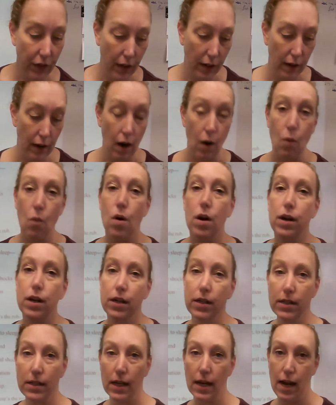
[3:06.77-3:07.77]
and figure out what
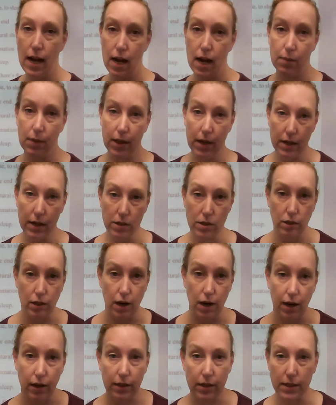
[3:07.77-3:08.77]
is that Hamlet is
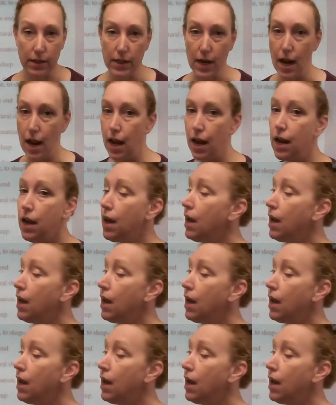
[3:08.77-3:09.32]
trying to say.